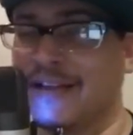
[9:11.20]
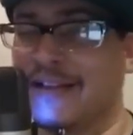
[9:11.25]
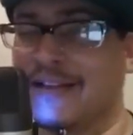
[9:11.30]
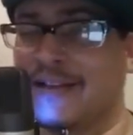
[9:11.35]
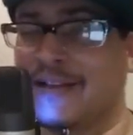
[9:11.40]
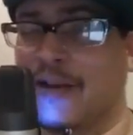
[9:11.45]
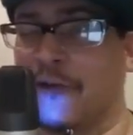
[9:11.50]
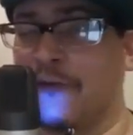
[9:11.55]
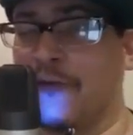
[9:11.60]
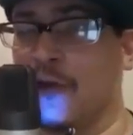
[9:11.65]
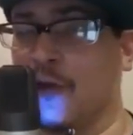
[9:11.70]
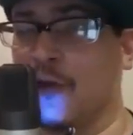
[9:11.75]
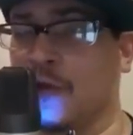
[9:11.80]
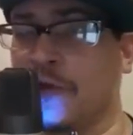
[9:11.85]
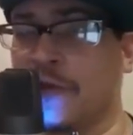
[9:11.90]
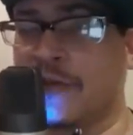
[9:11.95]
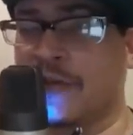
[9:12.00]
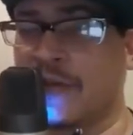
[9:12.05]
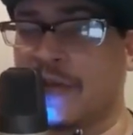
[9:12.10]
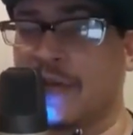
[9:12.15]
he said he's
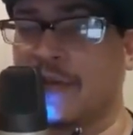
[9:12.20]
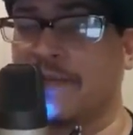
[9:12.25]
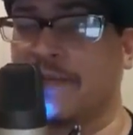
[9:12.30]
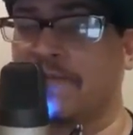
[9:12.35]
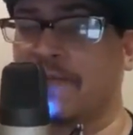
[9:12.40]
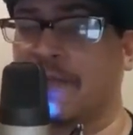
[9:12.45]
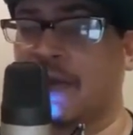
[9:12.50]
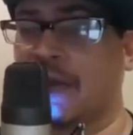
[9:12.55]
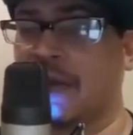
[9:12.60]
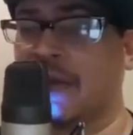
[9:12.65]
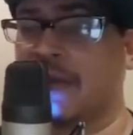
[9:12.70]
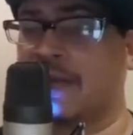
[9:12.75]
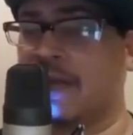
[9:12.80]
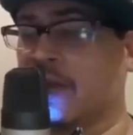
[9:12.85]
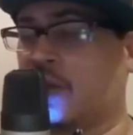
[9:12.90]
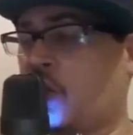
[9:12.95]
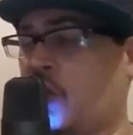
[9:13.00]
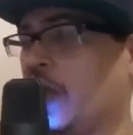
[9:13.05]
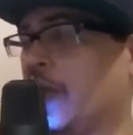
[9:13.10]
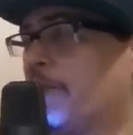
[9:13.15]
confused.
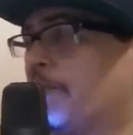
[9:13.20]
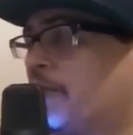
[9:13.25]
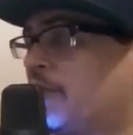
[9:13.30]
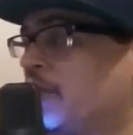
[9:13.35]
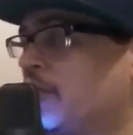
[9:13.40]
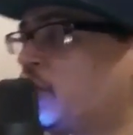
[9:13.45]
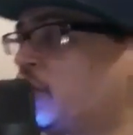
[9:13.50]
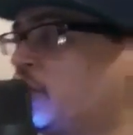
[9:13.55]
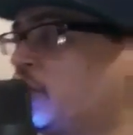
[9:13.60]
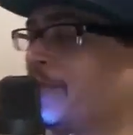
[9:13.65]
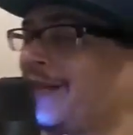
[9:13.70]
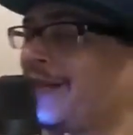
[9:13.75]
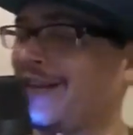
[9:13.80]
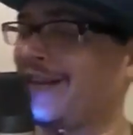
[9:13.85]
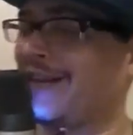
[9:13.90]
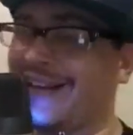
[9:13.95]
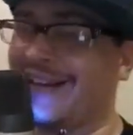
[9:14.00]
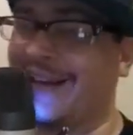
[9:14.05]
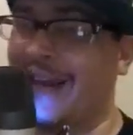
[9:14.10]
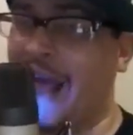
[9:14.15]
The chips. The chips
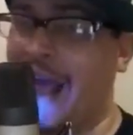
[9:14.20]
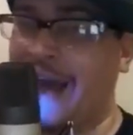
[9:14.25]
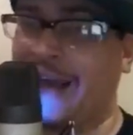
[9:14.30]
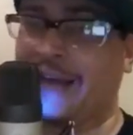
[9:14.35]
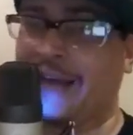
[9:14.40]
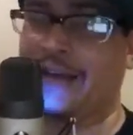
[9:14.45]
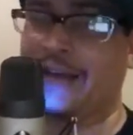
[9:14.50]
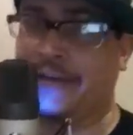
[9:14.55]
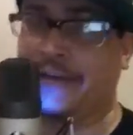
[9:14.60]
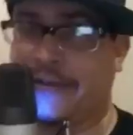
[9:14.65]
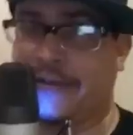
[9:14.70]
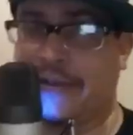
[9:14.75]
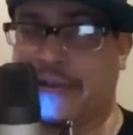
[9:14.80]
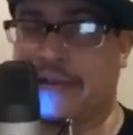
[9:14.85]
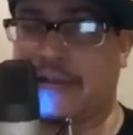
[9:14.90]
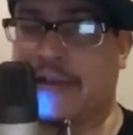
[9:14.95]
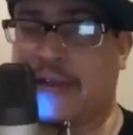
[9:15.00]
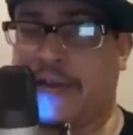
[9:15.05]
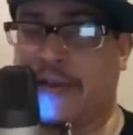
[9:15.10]
has a lot of additives and